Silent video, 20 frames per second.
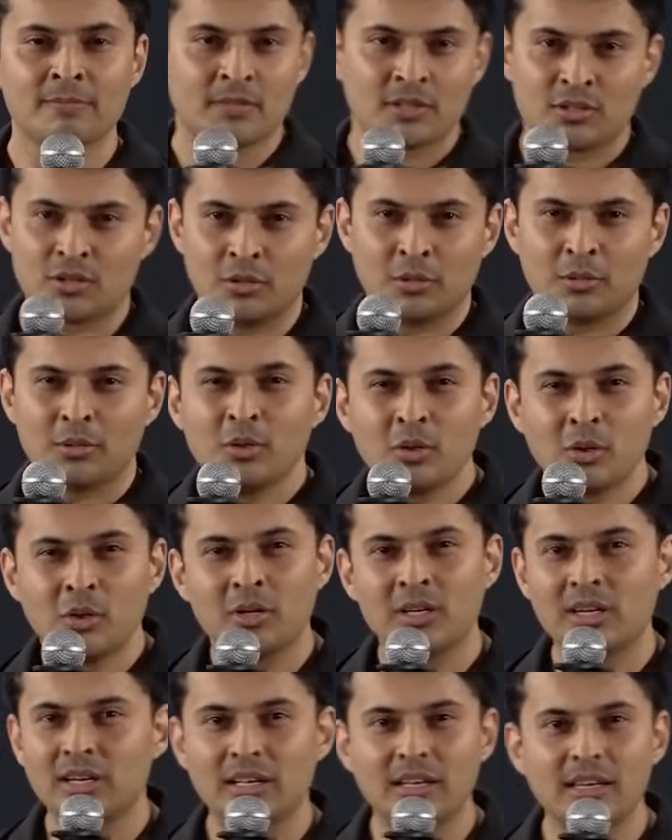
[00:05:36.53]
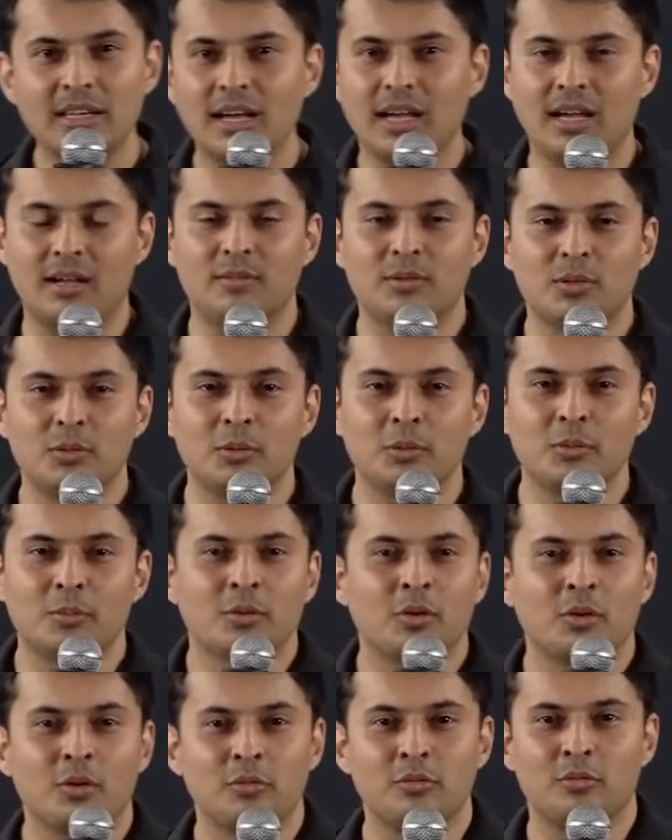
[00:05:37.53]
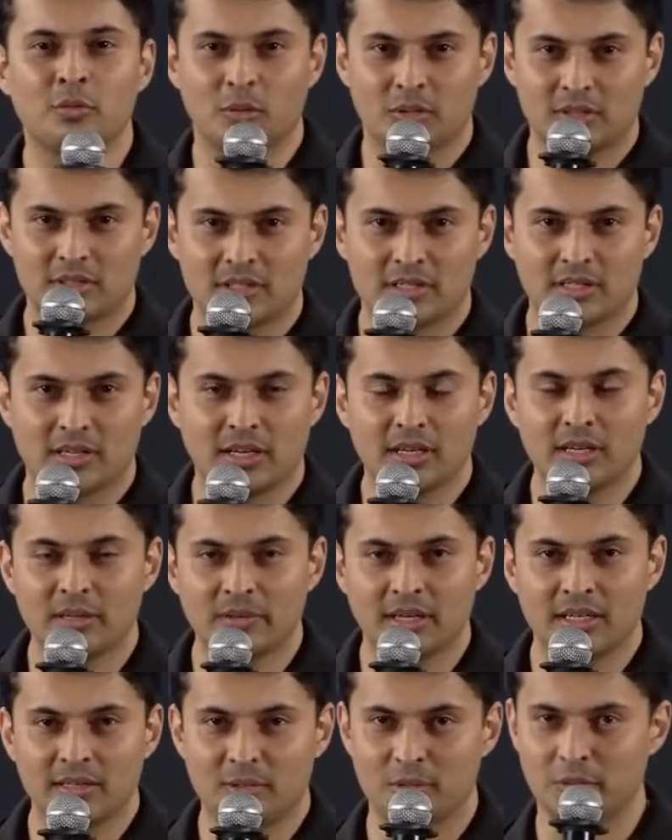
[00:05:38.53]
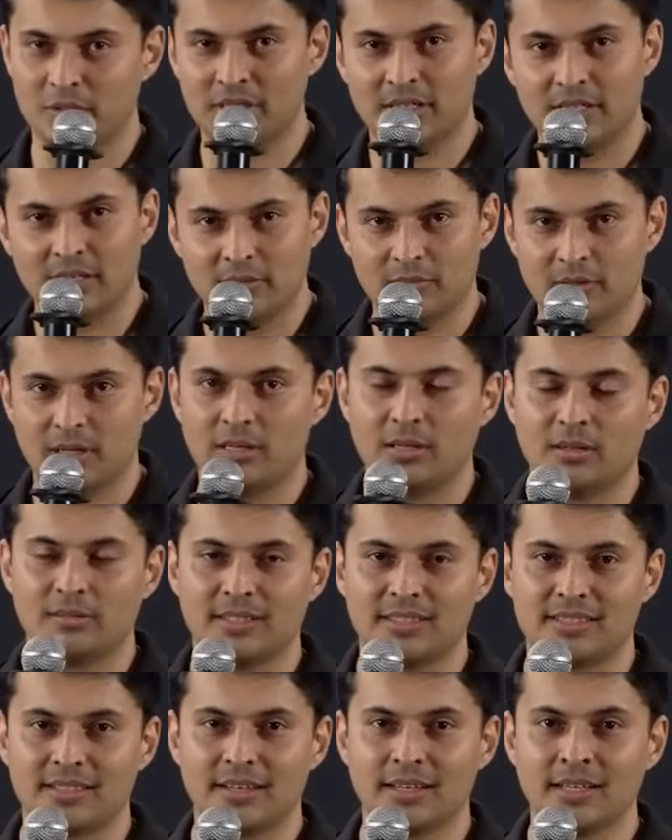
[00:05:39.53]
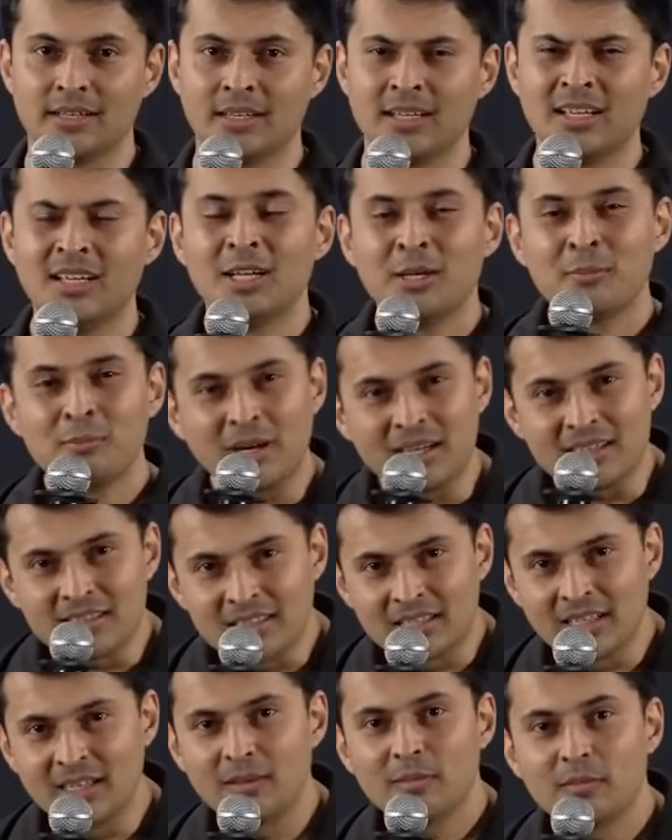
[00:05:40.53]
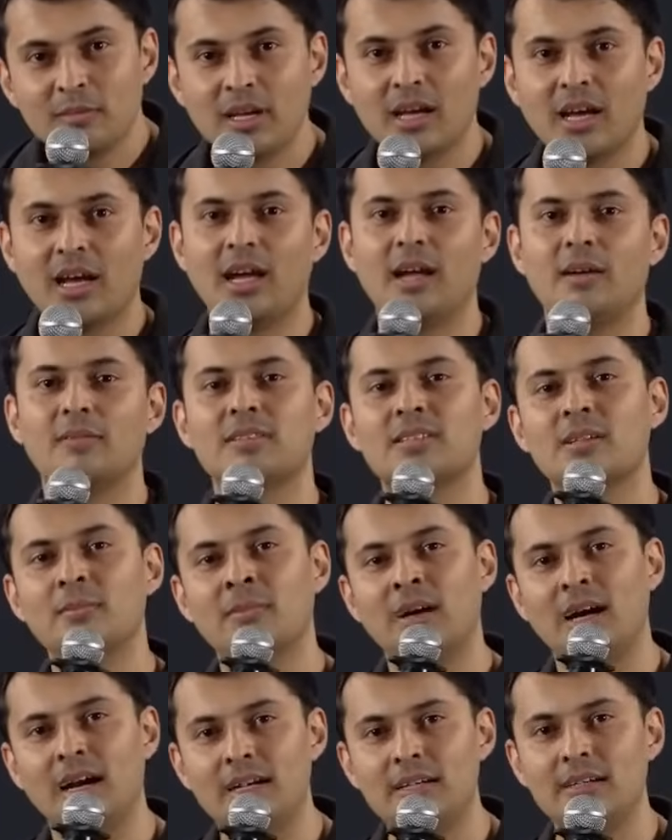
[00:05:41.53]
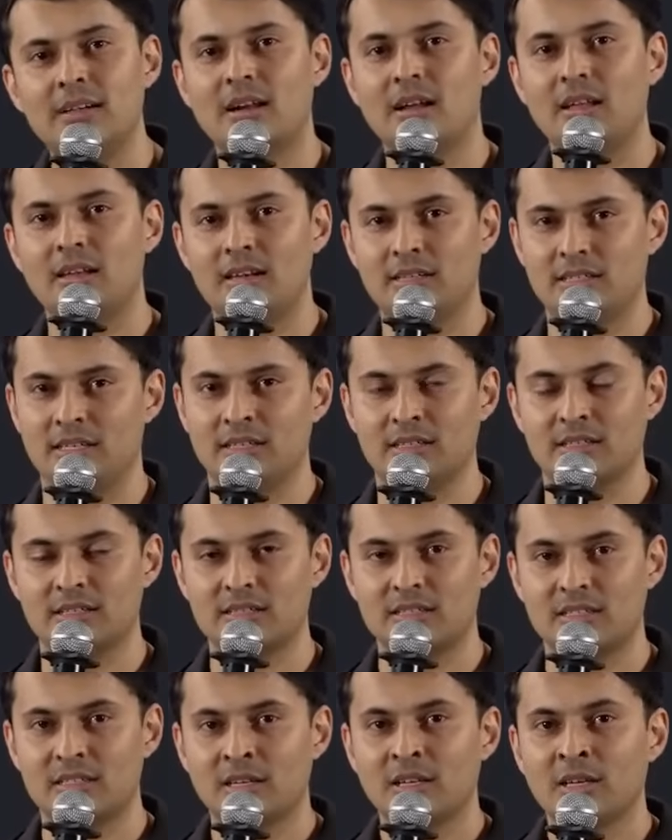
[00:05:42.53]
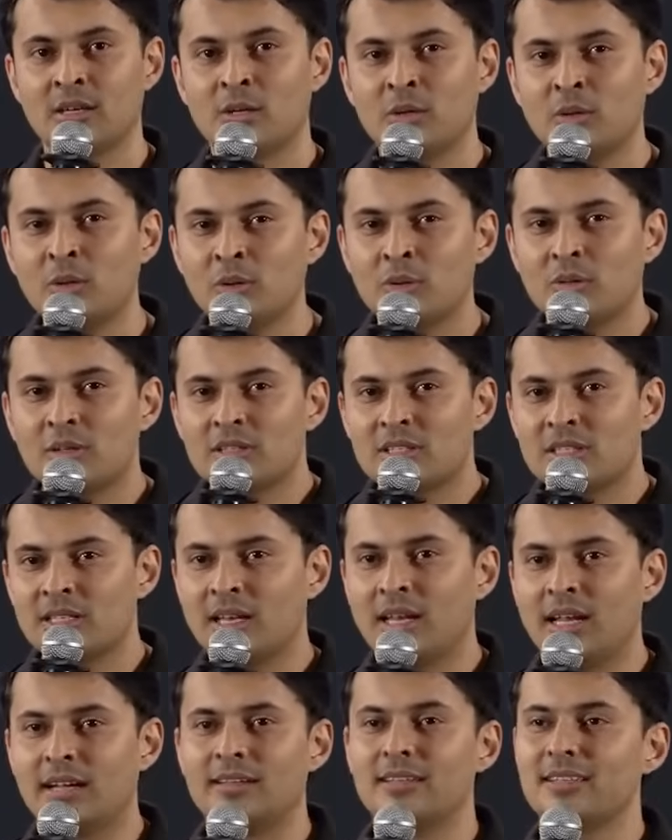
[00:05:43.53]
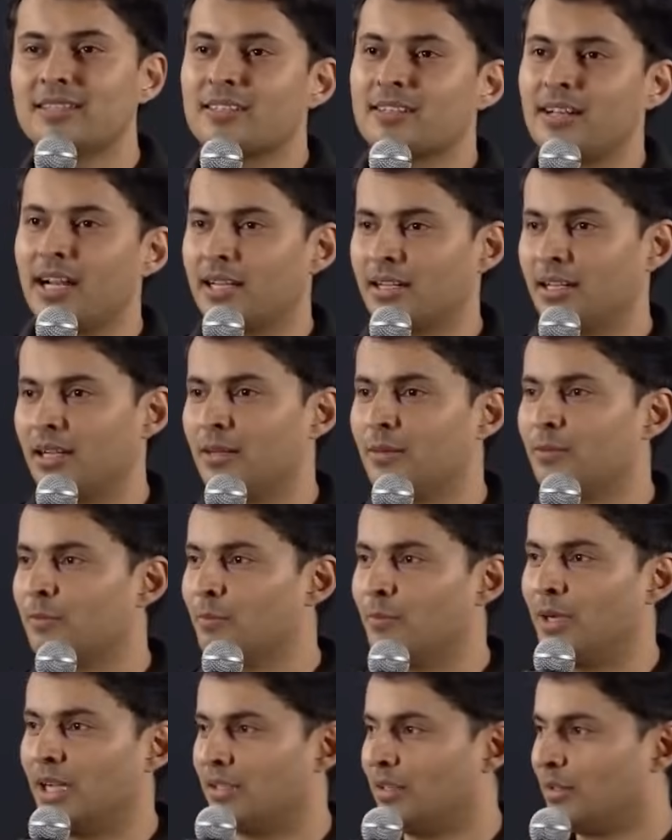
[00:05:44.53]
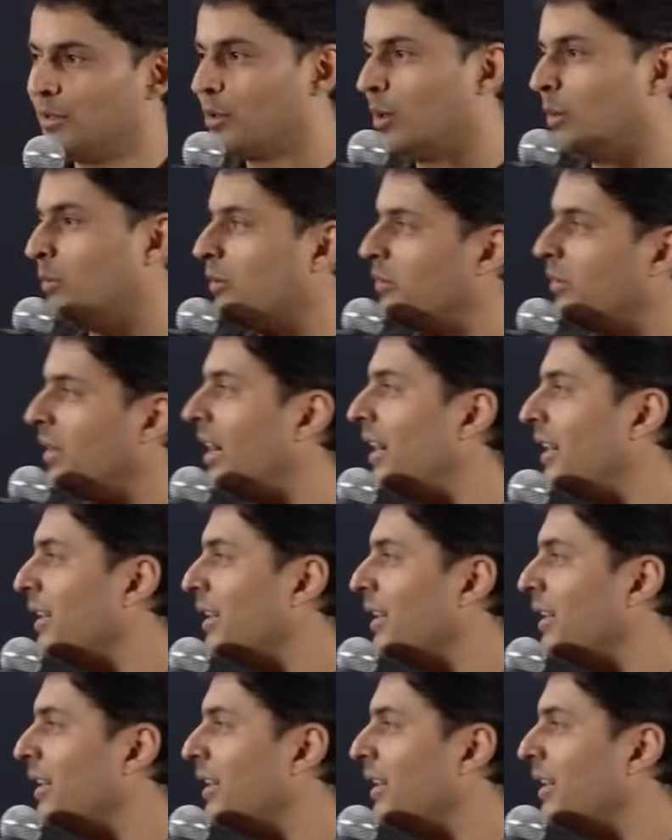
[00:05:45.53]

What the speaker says: So you don't really have to, you know, force anyone to sit in front of the screen. But still, we have some ultra legends who still are distracted by the drop of a hat.